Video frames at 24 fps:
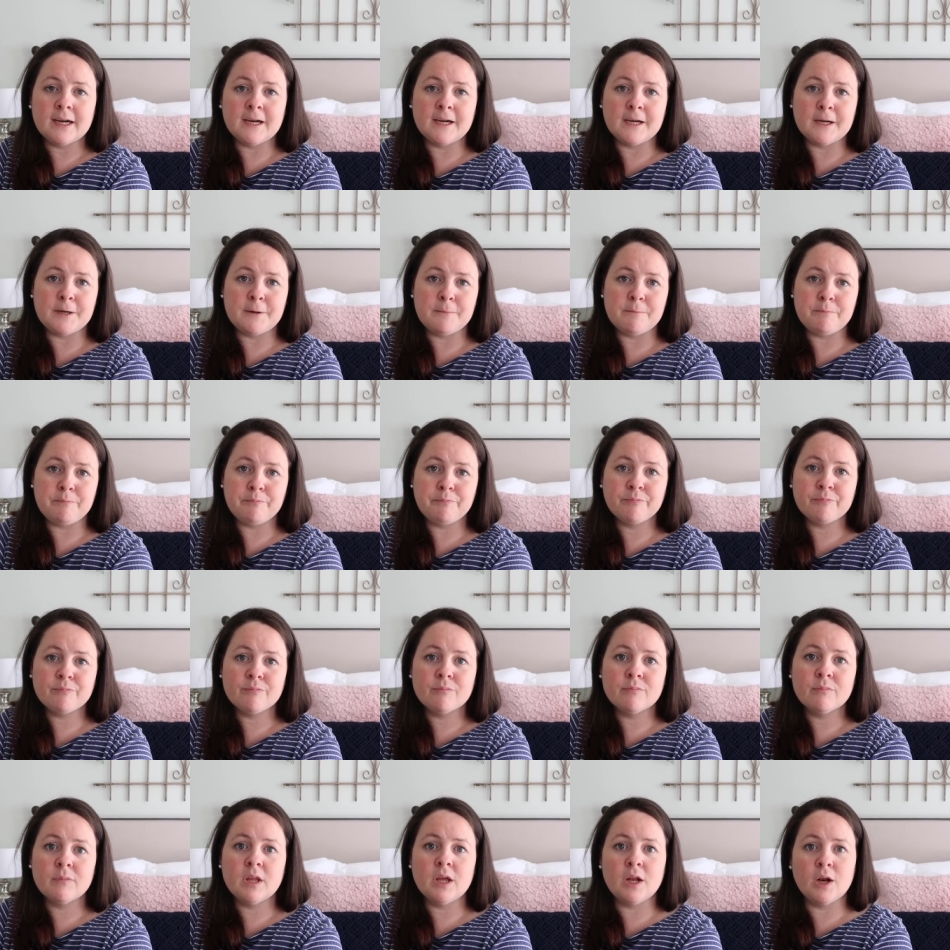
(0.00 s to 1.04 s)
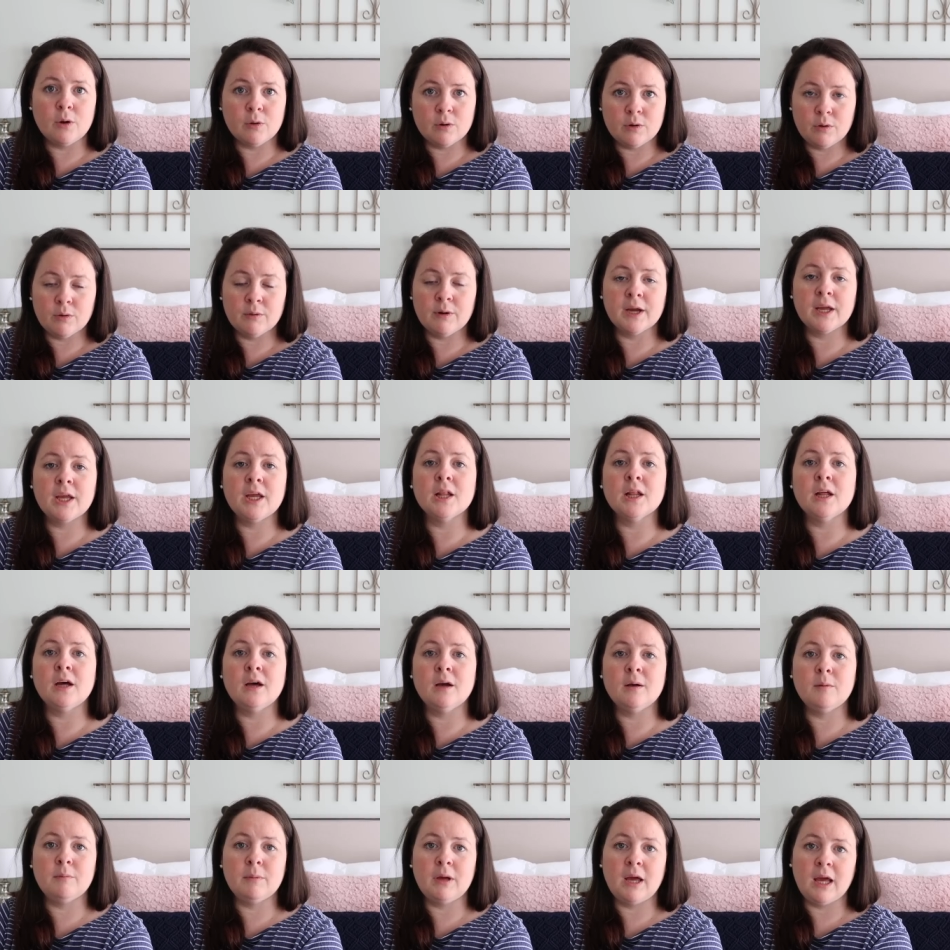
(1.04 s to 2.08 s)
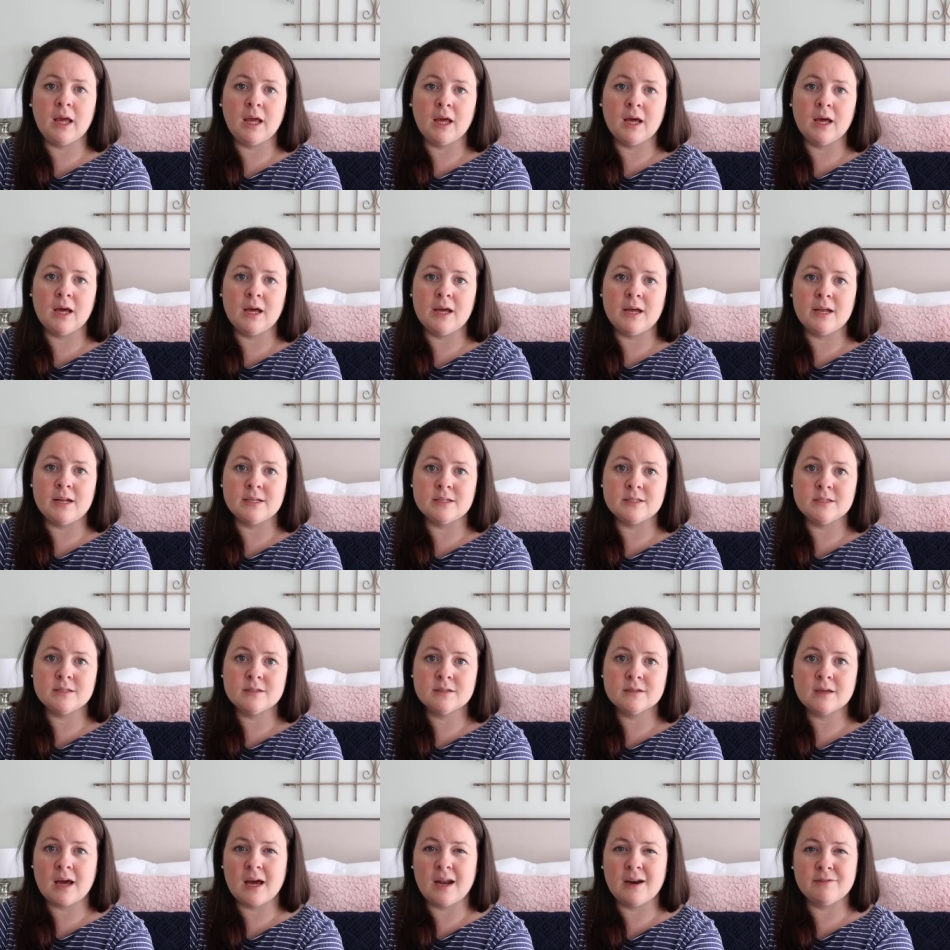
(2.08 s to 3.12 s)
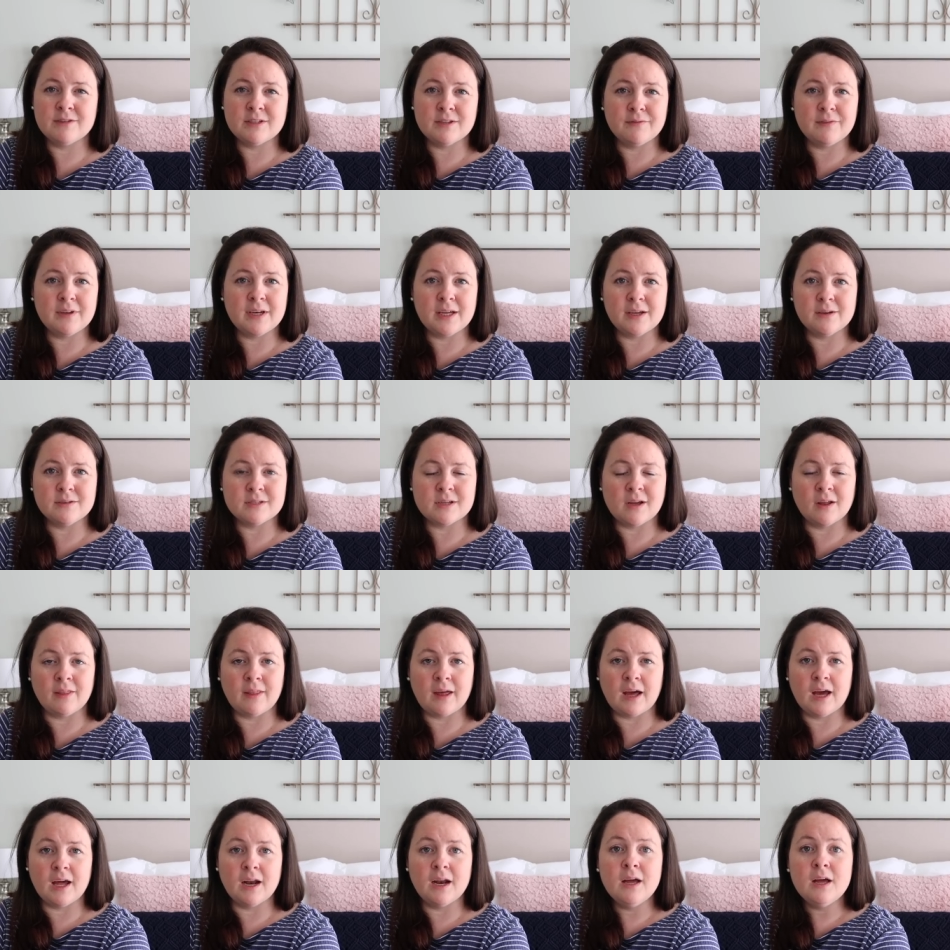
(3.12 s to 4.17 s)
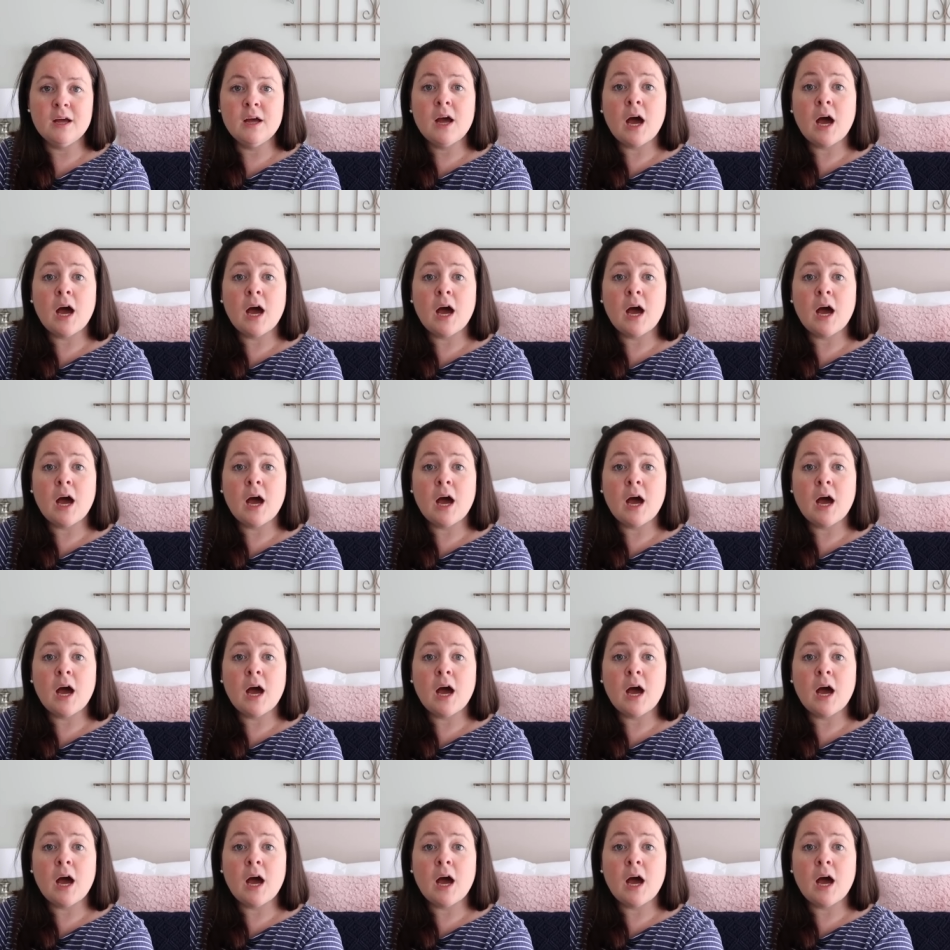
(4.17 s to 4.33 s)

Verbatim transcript: um, you know, curriculum and kind of some videos on that.